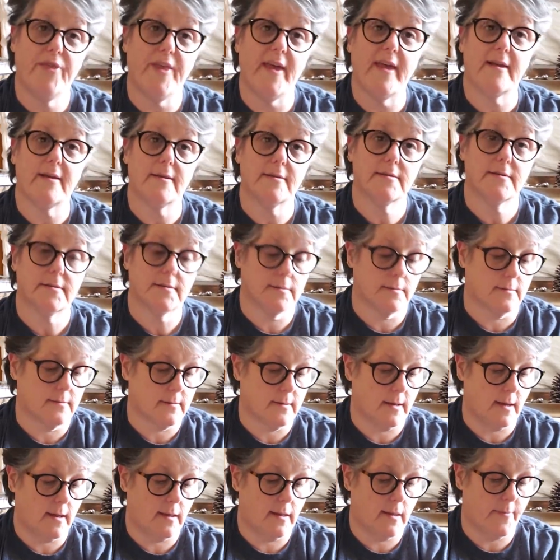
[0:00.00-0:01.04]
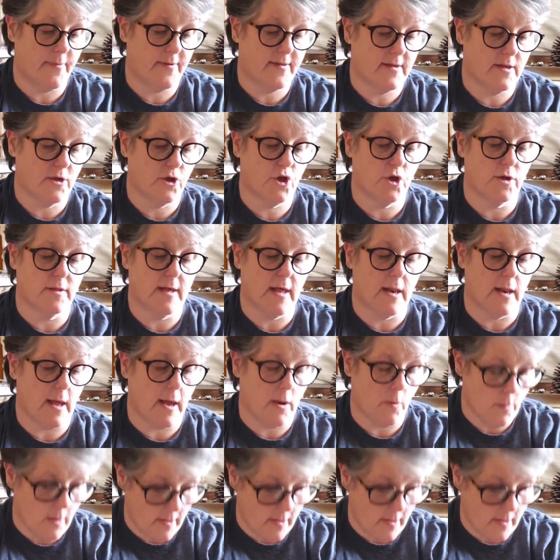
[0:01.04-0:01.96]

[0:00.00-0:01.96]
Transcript: things in the position that I